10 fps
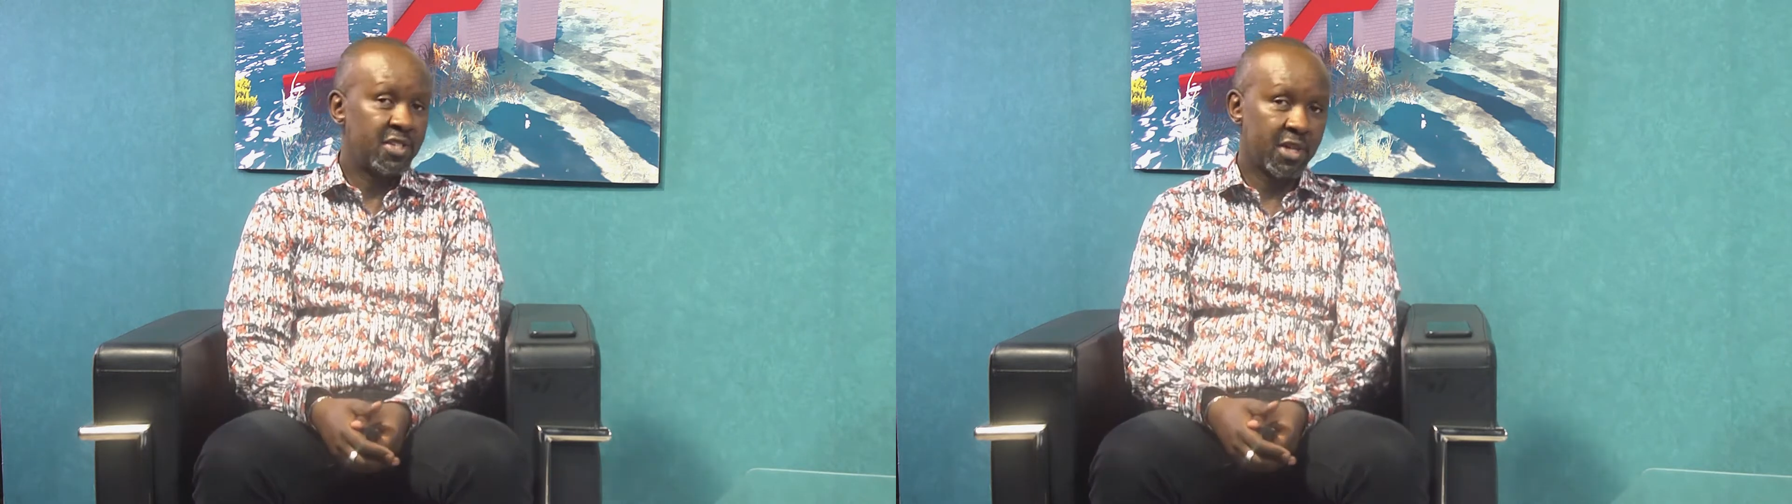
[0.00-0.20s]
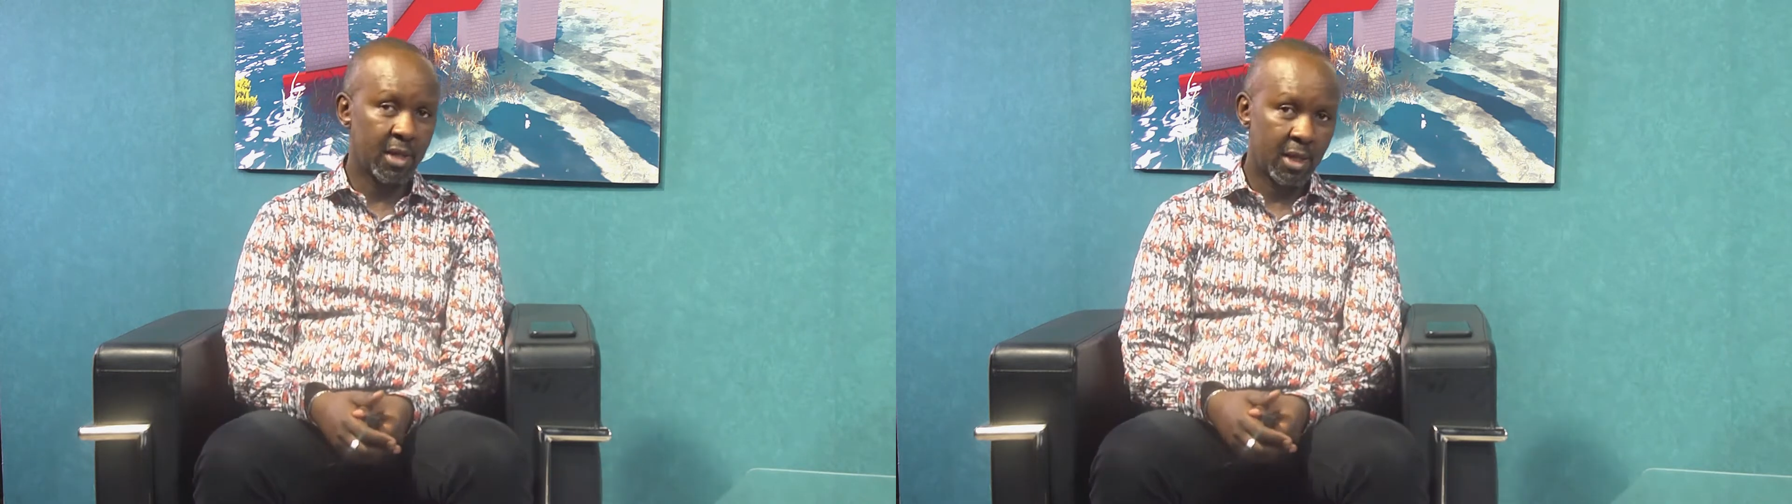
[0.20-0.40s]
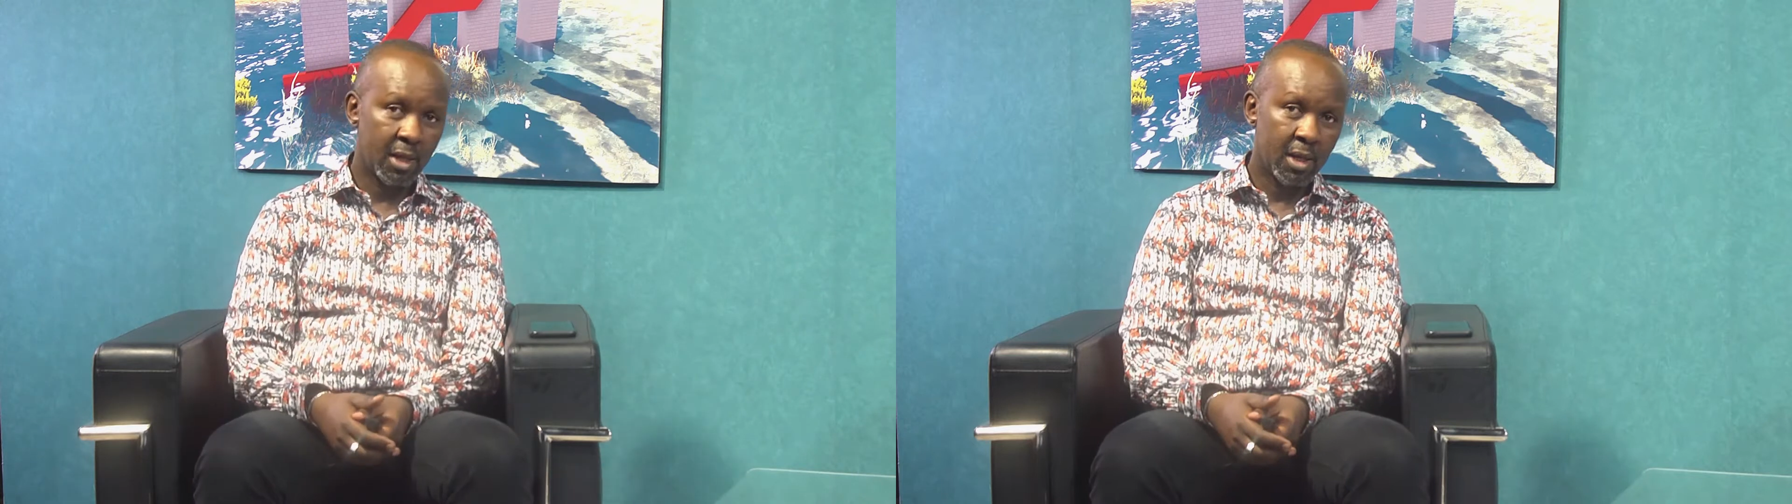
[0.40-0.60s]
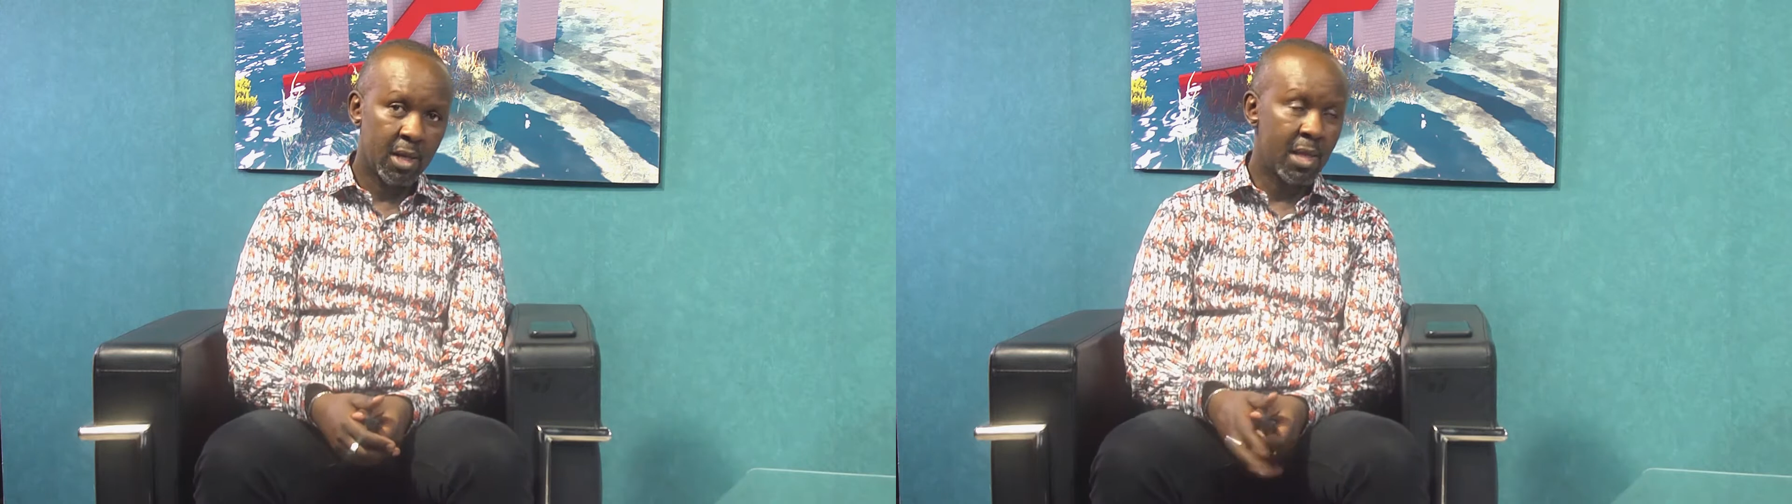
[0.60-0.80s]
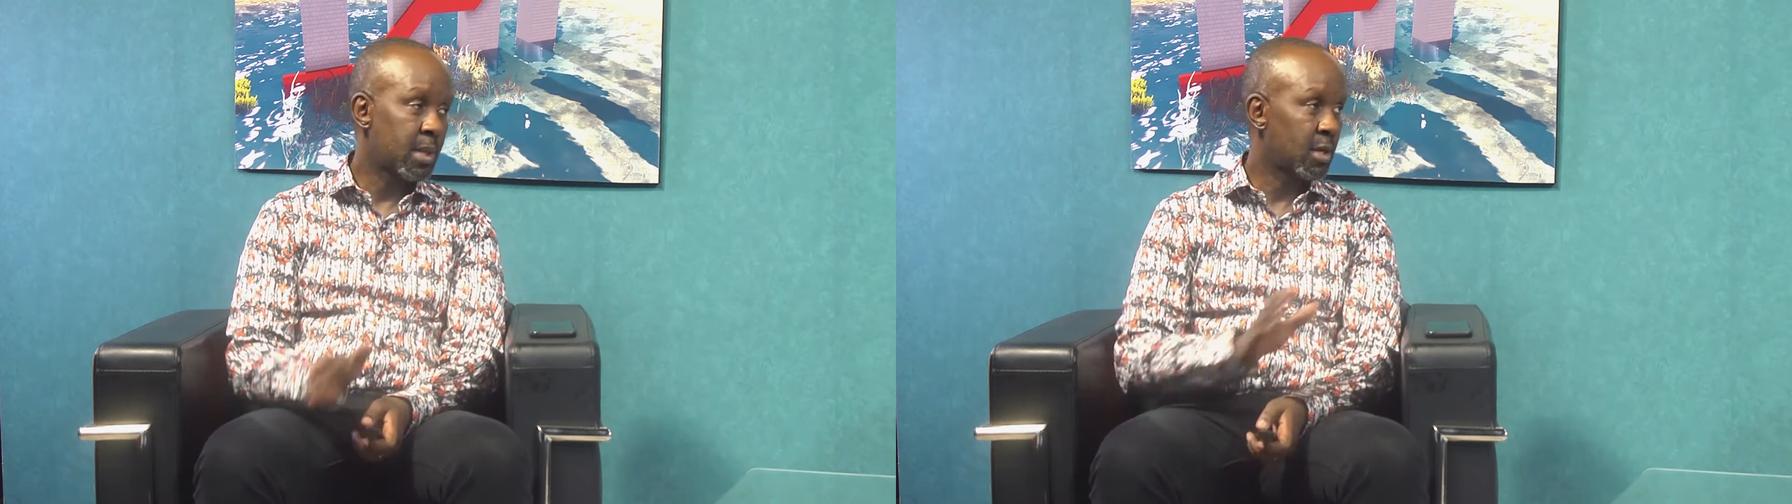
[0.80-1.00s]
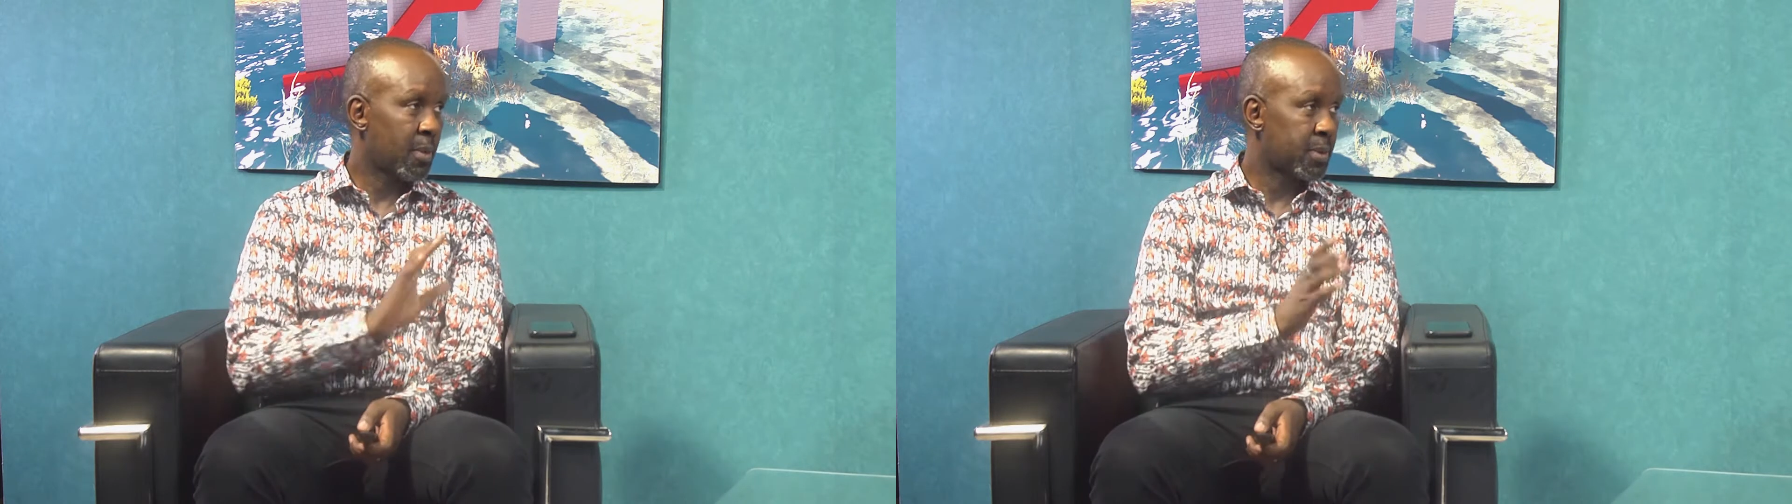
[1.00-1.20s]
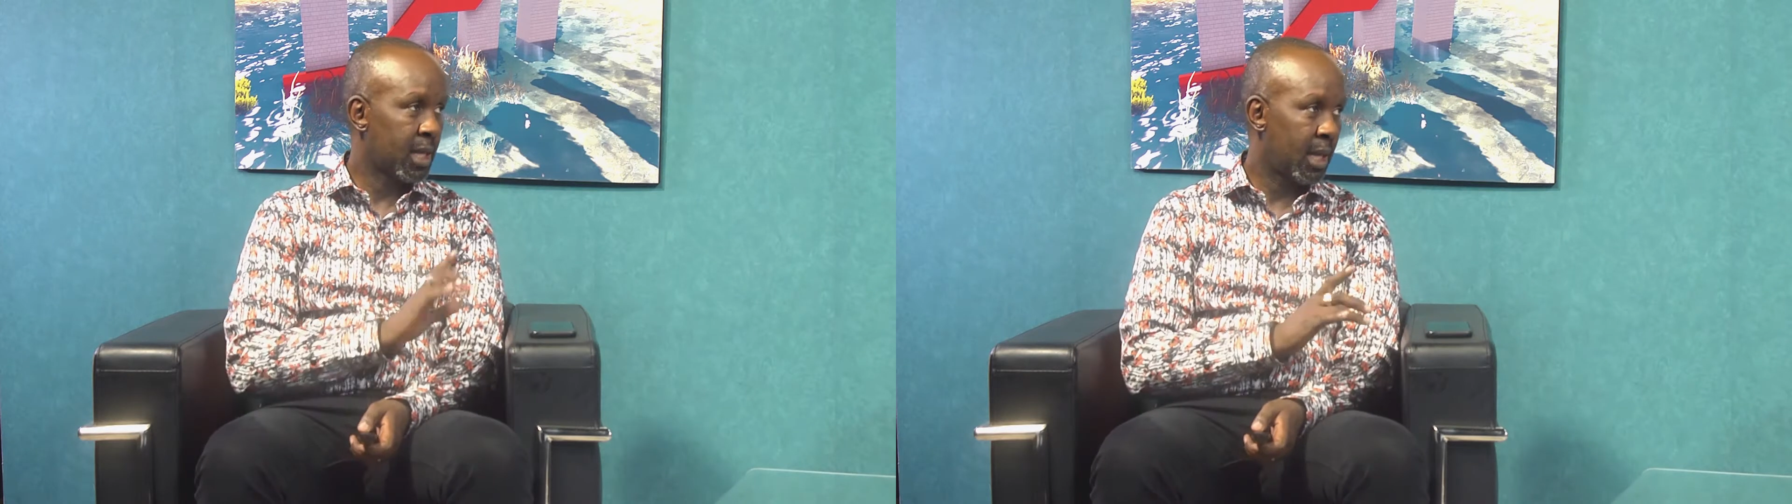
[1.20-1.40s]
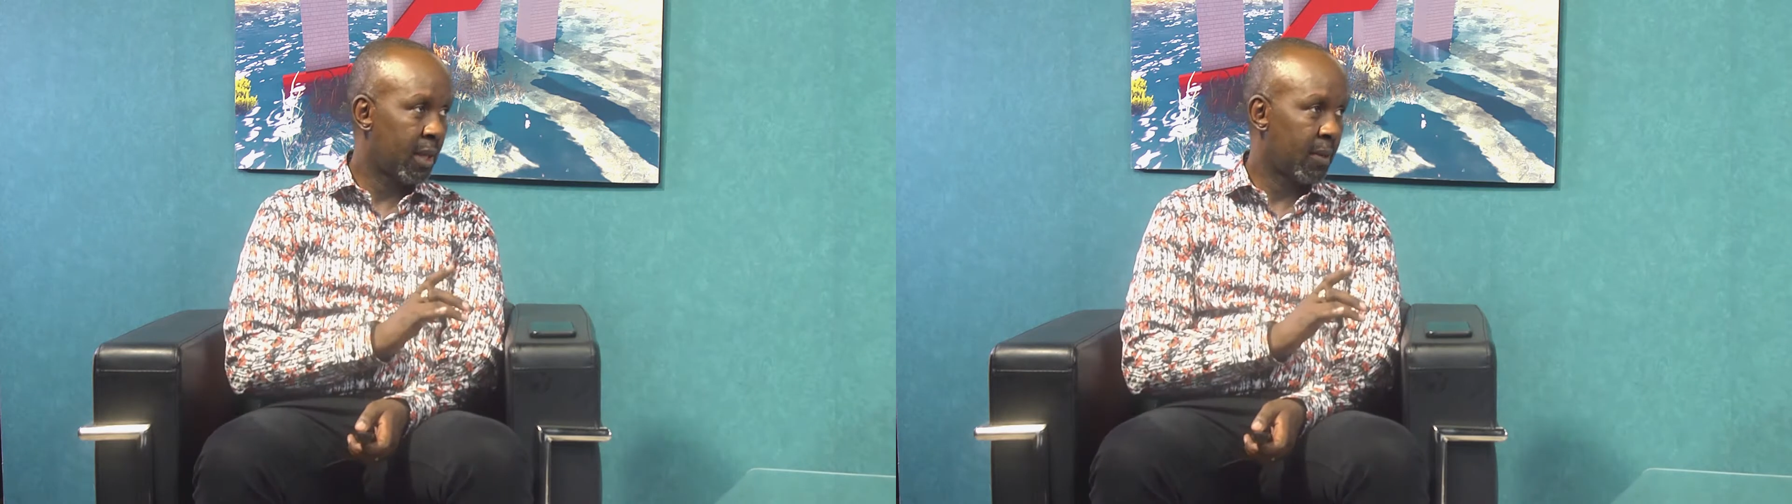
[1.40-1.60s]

tree. That's not upskilling.